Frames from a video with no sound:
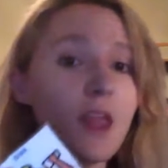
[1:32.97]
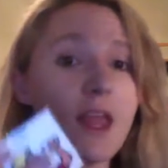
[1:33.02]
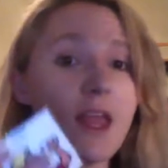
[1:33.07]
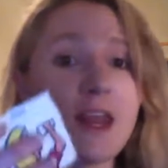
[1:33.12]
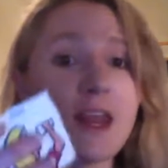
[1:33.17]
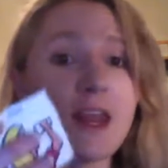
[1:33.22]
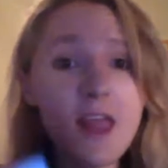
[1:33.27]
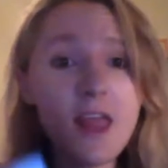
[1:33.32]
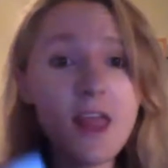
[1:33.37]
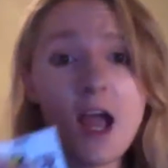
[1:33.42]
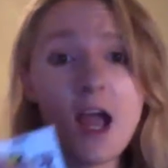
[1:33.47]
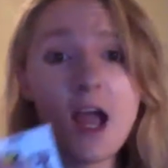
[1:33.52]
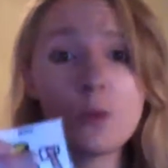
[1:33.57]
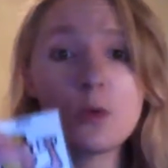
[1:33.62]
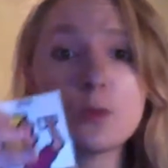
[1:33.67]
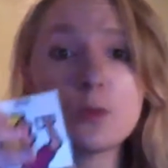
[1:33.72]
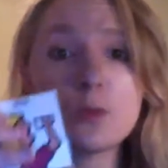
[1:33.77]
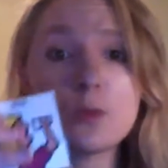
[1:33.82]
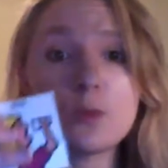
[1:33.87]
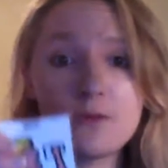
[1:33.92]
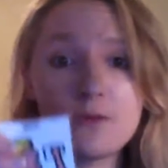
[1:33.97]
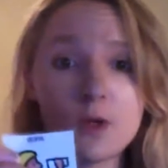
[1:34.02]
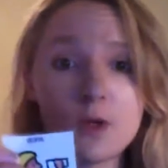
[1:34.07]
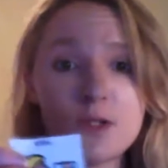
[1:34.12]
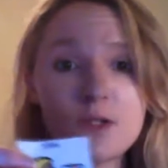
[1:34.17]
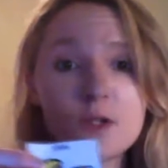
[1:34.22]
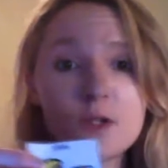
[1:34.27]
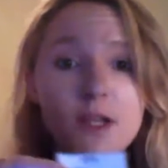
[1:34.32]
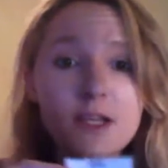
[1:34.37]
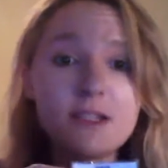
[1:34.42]
and then I will
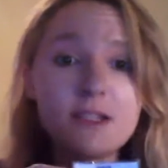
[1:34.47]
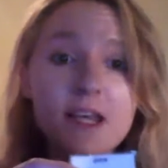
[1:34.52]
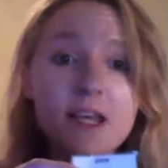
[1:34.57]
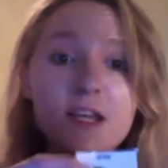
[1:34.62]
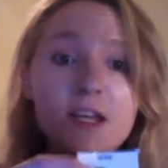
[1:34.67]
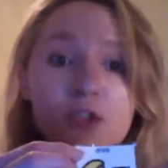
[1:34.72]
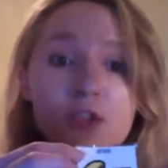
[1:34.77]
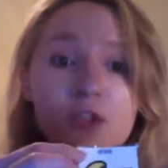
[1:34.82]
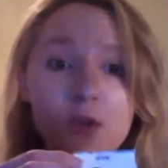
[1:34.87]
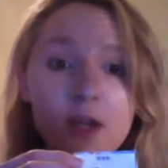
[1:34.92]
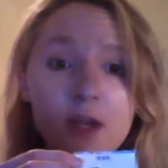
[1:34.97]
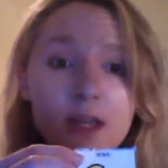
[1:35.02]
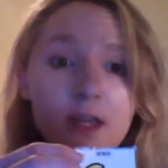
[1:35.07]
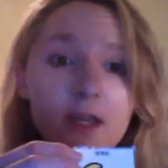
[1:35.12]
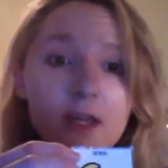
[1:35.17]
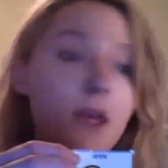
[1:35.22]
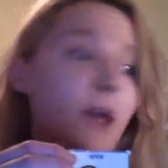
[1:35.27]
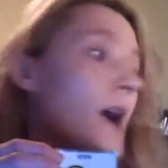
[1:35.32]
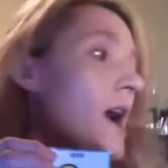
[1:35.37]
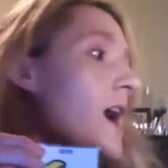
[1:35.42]
reinforce her. Let's say it's drink.